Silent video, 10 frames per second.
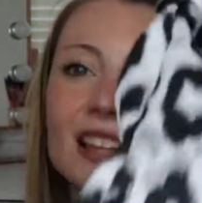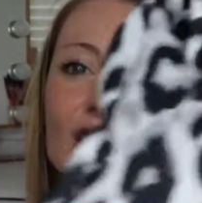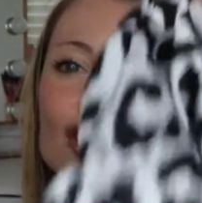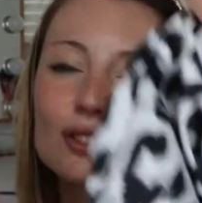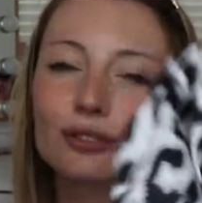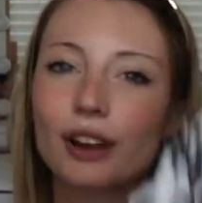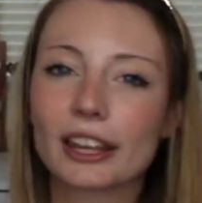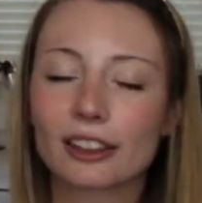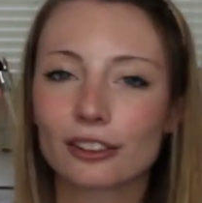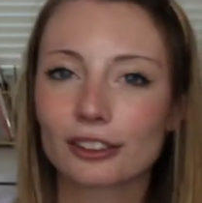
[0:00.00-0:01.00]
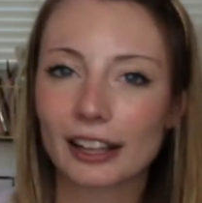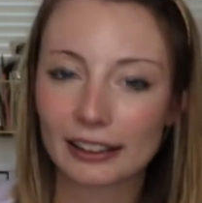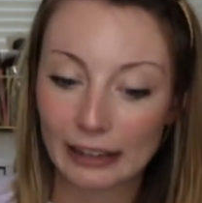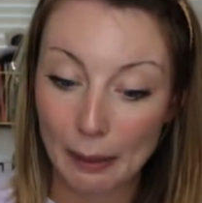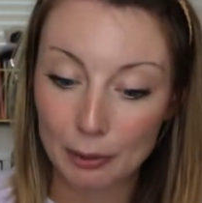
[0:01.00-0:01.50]
not just a regular like
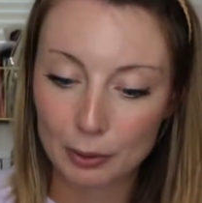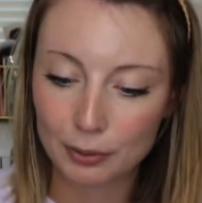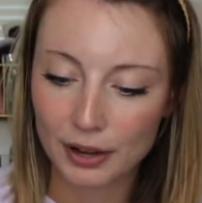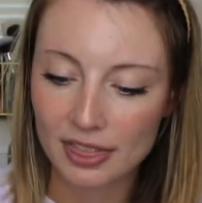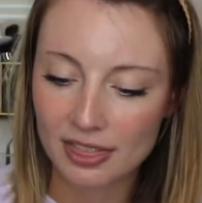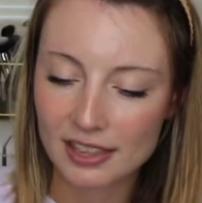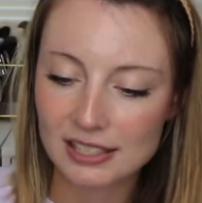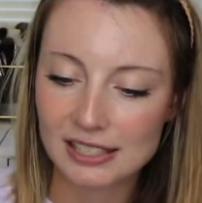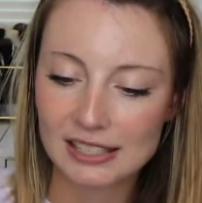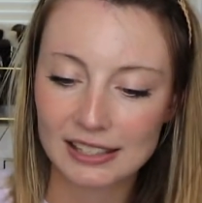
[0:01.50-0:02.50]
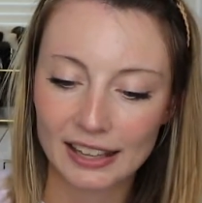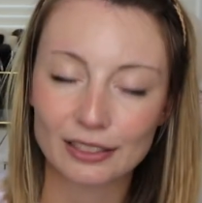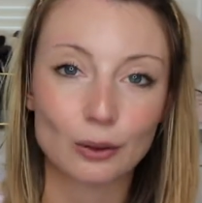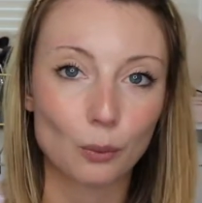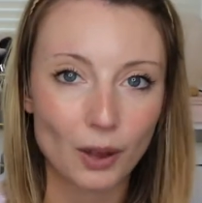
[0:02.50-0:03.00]
leopard print this is like
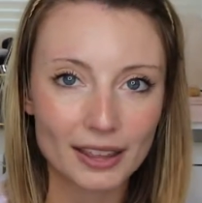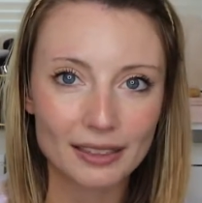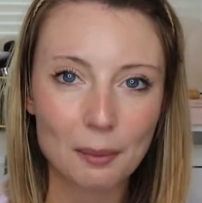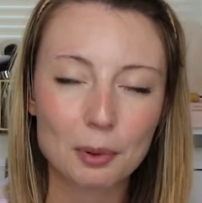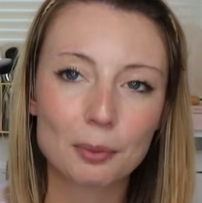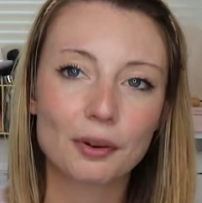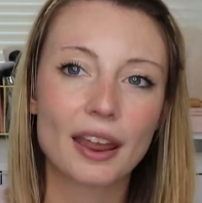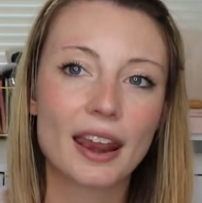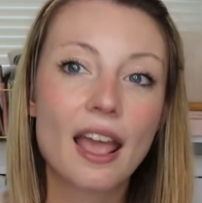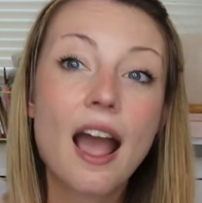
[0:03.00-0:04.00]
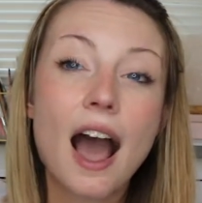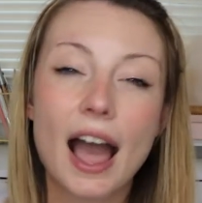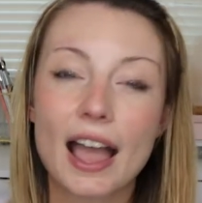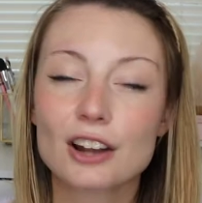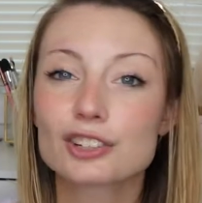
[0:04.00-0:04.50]
the white leopard print
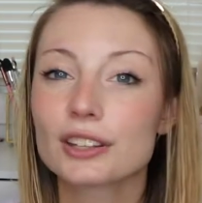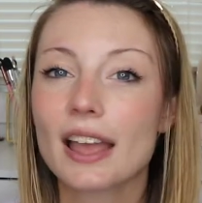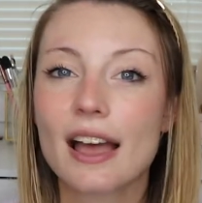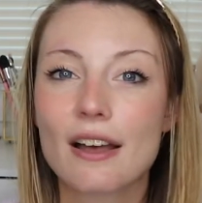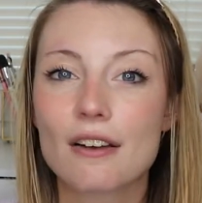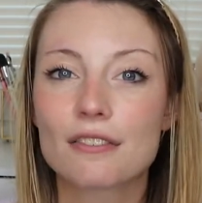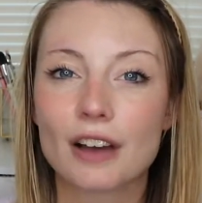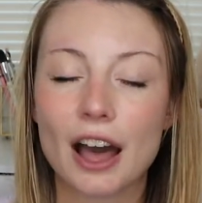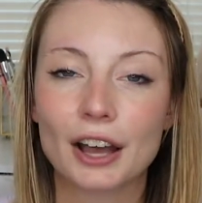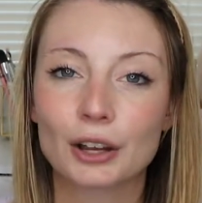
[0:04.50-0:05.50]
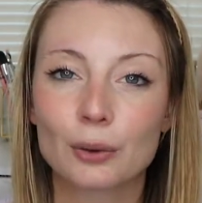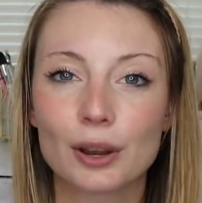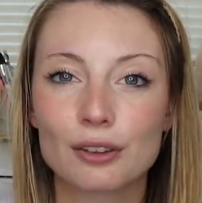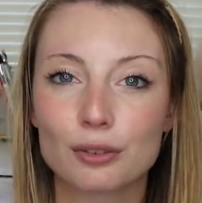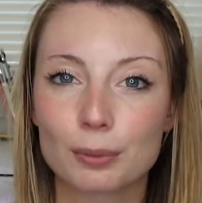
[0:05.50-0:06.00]
I actually have uh,
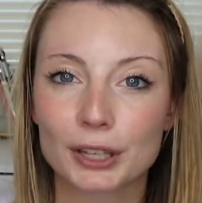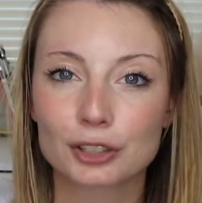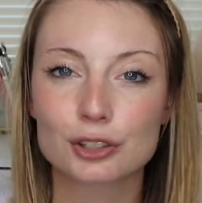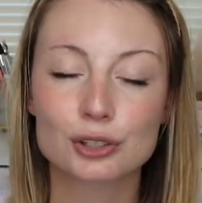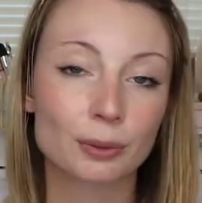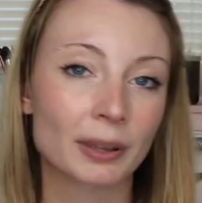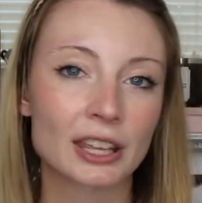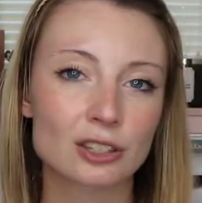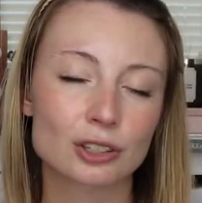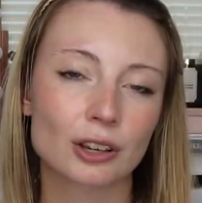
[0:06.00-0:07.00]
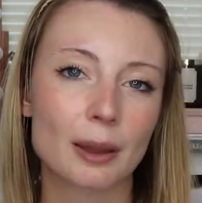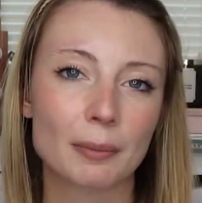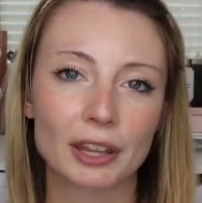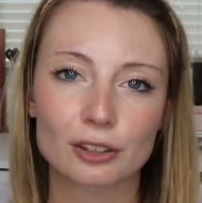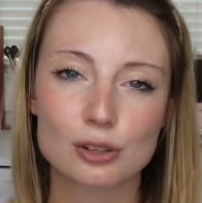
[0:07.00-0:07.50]
quite a few pictures on my Instagram
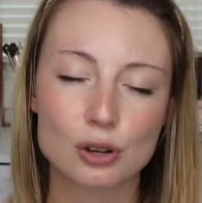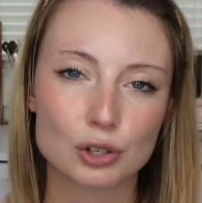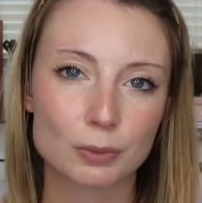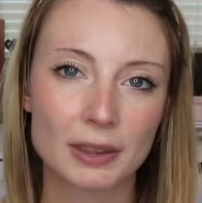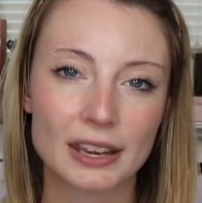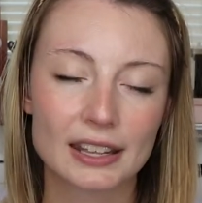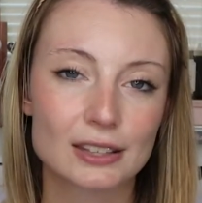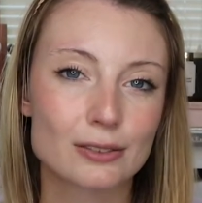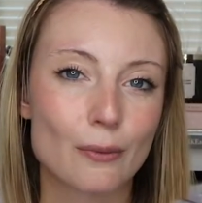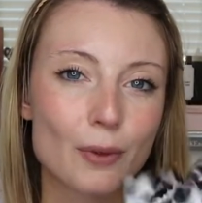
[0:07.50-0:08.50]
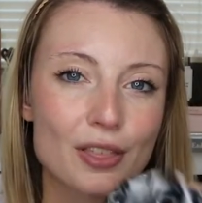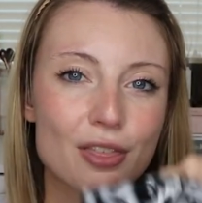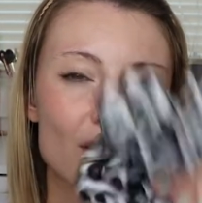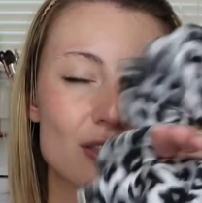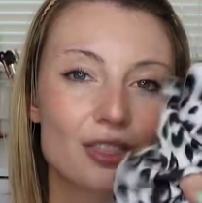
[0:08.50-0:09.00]
my other social medias with
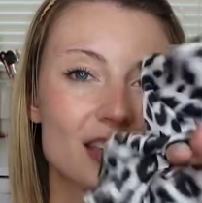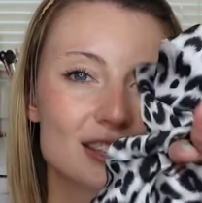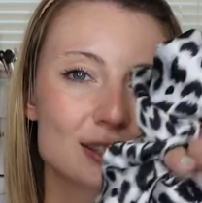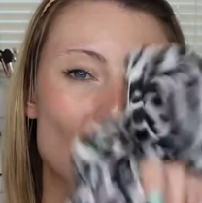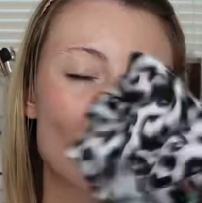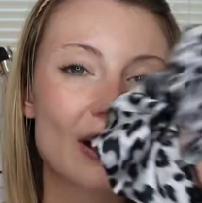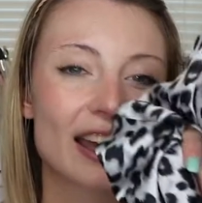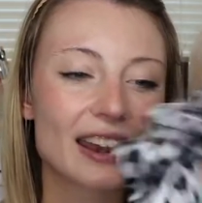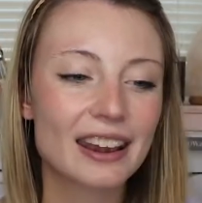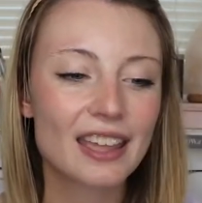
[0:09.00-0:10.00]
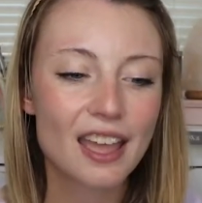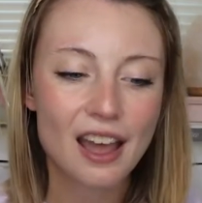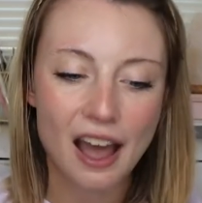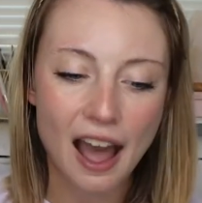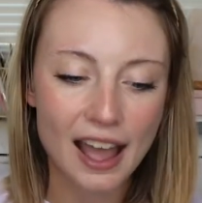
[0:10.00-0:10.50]
this on
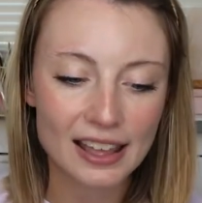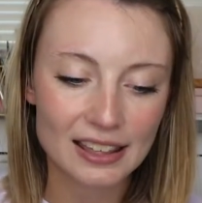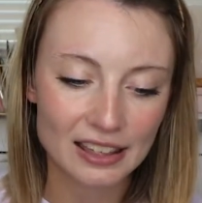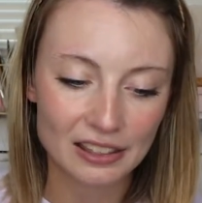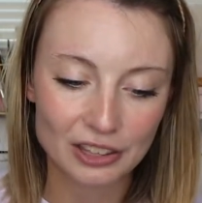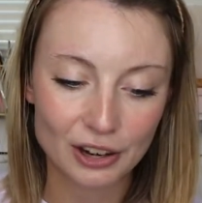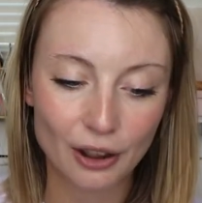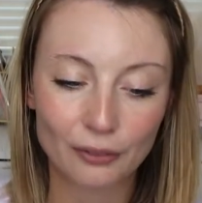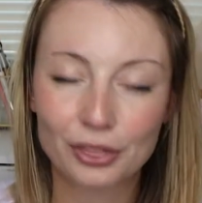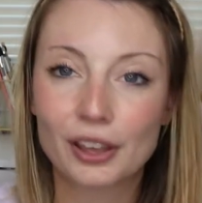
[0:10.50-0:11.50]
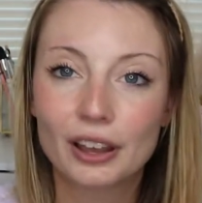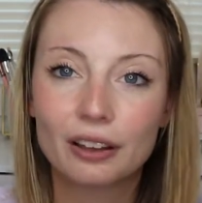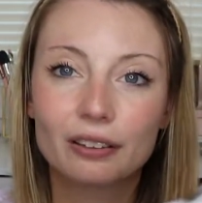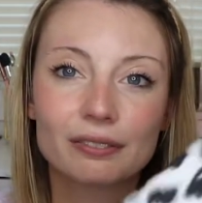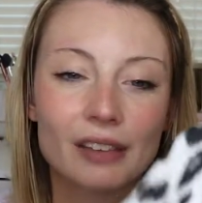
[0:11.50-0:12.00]
I you know the
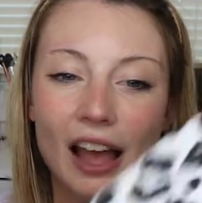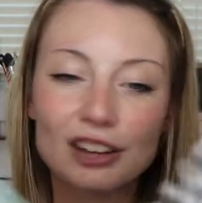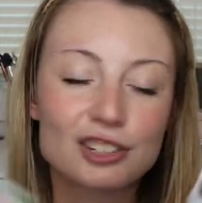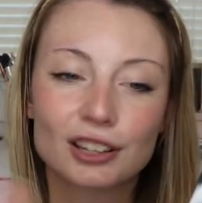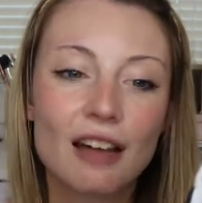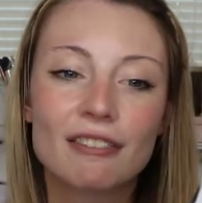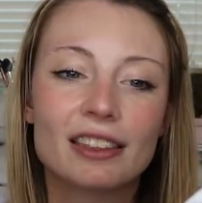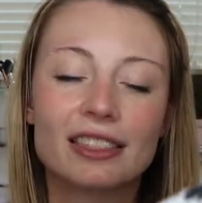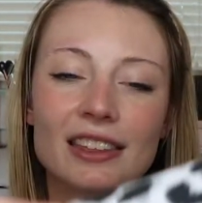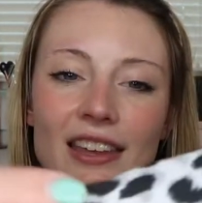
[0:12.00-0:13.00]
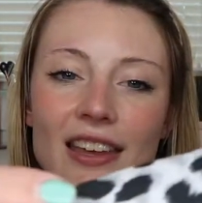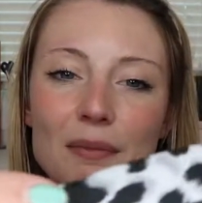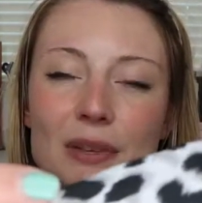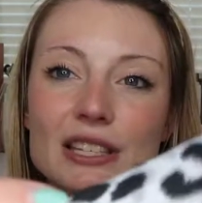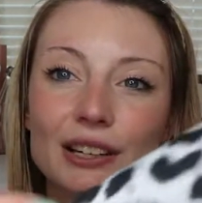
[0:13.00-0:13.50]
I just love it. The
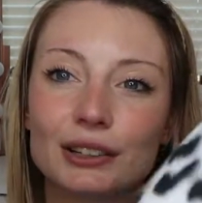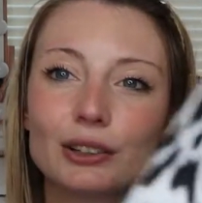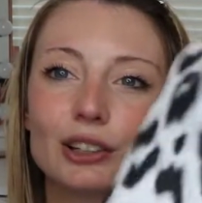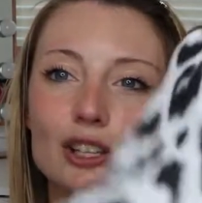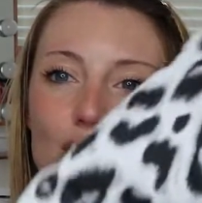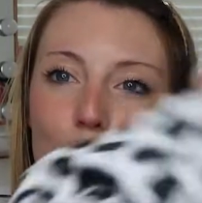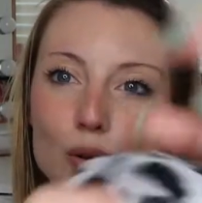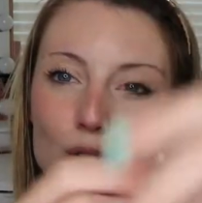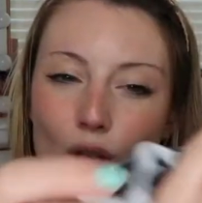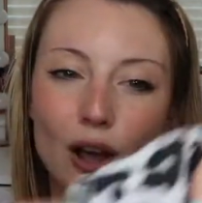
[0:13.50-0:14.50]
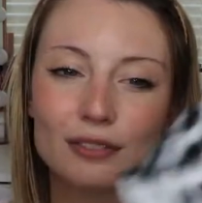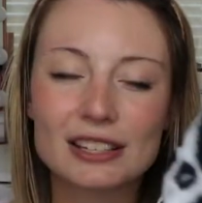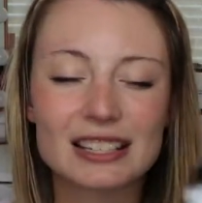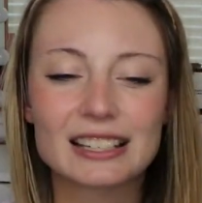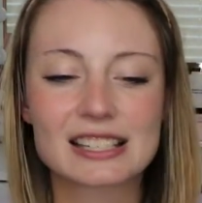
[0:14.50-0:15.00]
material is so soft.
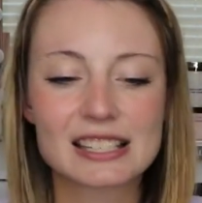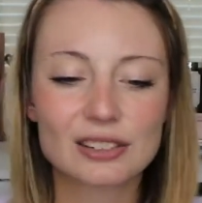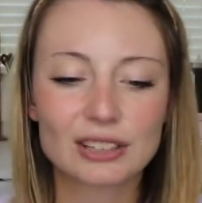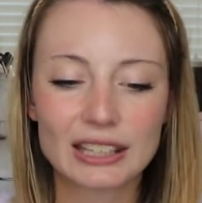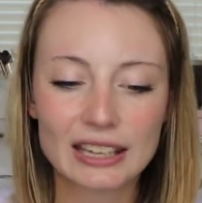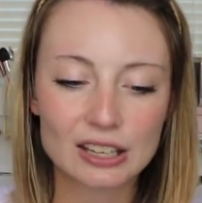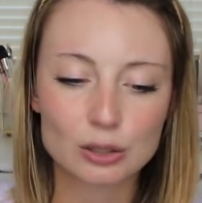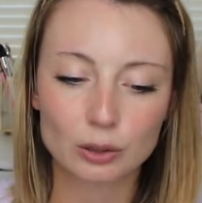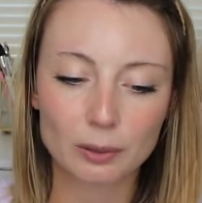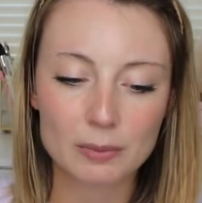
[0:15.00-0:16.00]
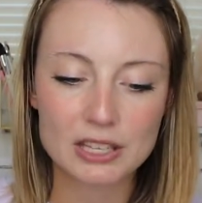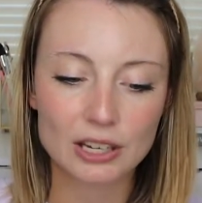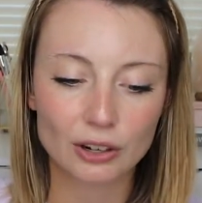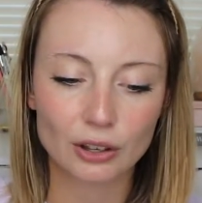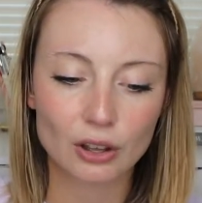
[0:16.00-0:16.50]
It's like a silky sort of
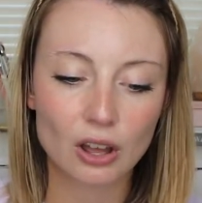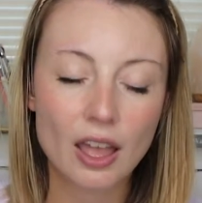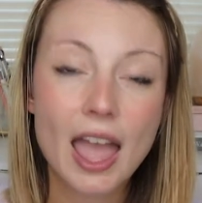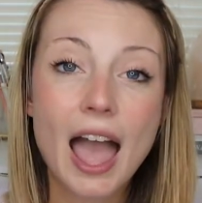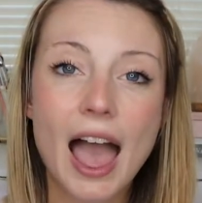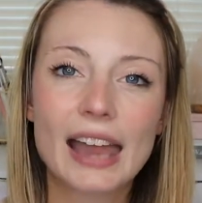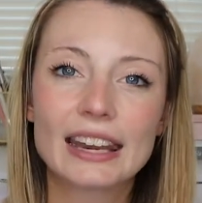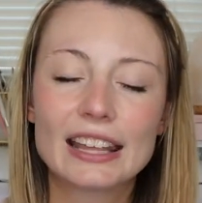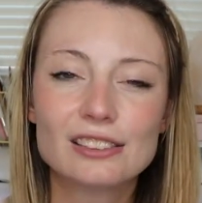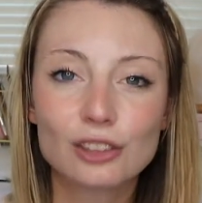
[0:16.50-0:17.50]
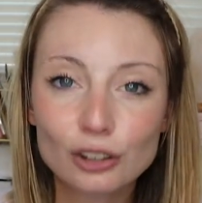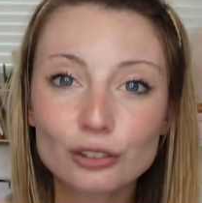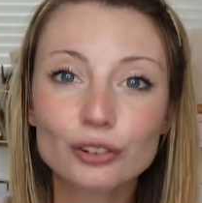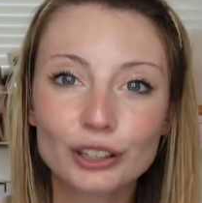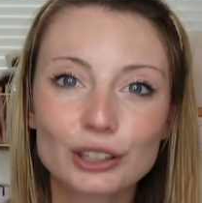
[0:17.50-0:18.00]
material and it looks
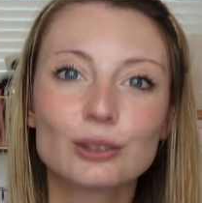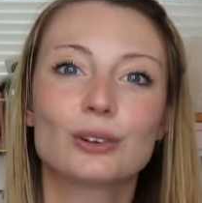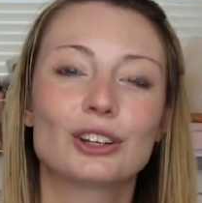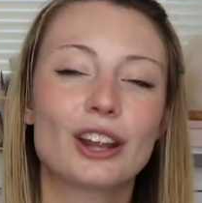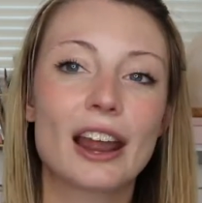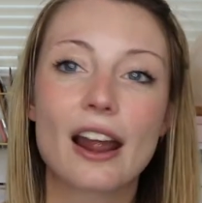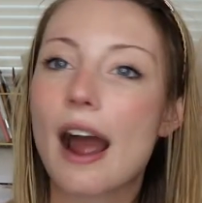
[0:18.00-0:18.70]
really cute in your hair.